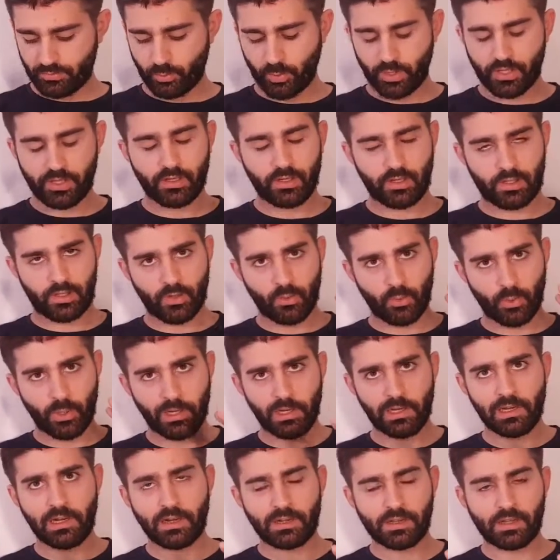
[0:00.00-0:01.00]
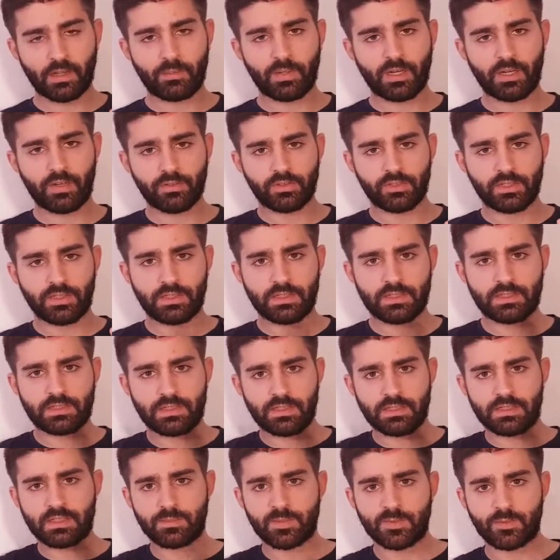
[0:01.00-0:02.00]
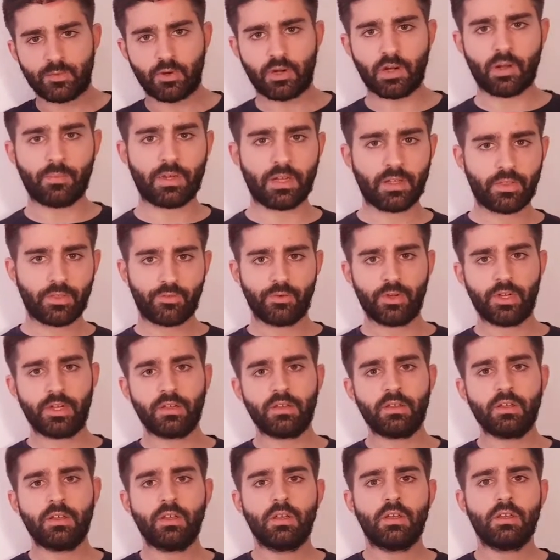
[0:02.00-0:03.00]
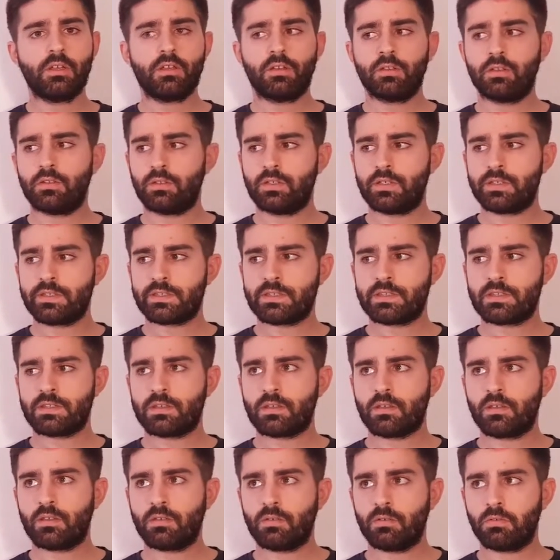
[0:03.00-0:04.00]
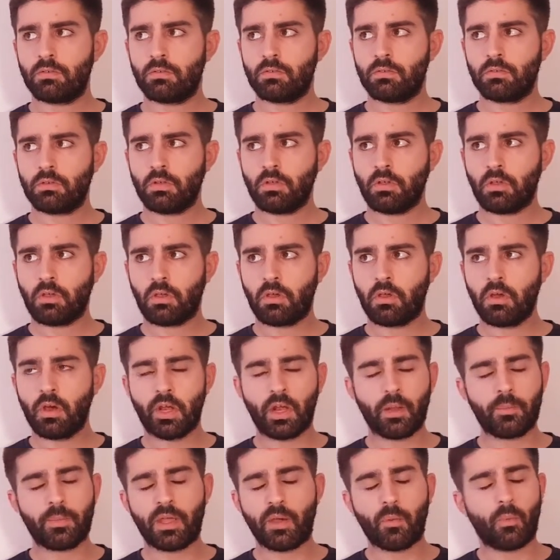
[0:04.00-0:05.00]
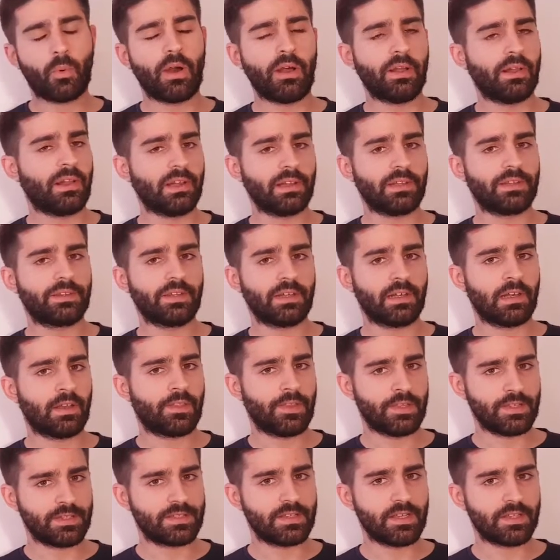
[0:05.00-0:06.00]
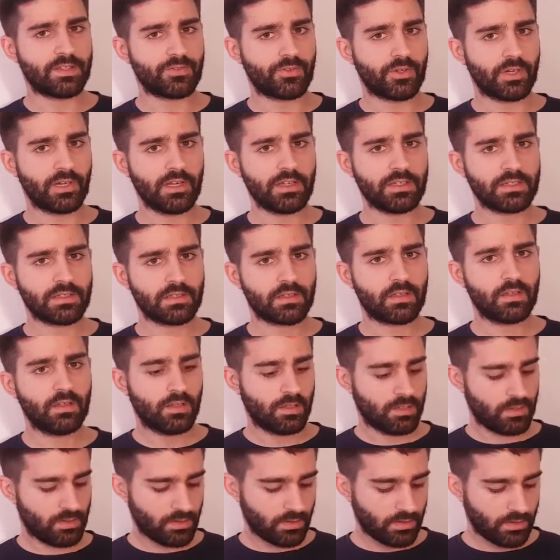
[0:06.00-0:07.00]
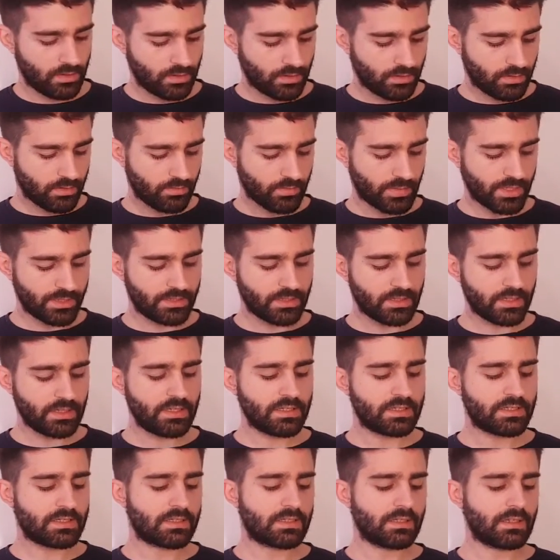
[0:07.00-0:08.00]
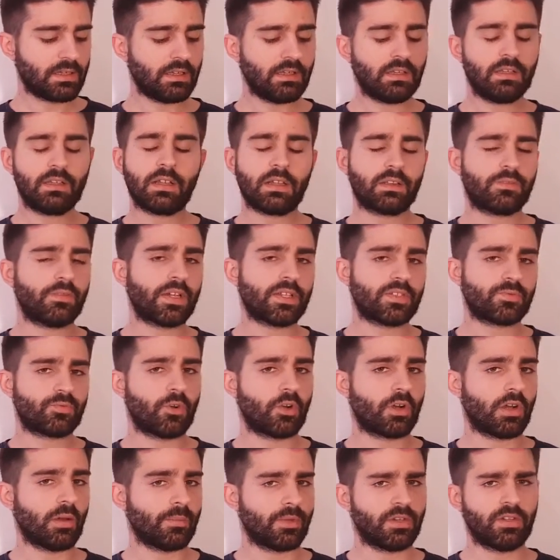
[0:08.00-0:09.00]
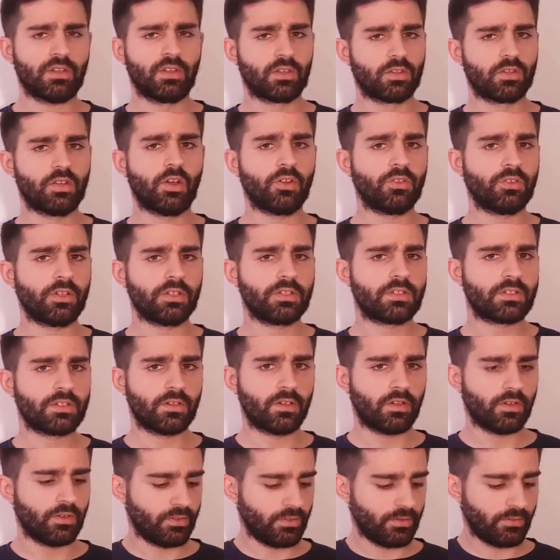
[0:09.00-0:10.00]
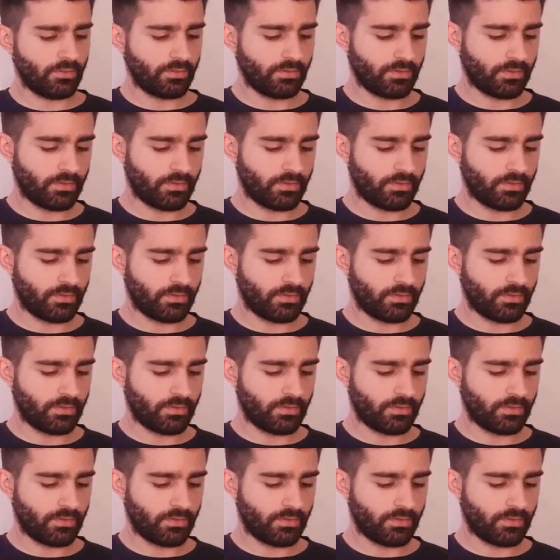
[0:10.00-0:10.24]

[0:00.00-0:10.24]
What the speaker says: you will learn about in Systems Programming 3. It's gonna be a while until this gets released, but it's in advanced programming. You don't need to know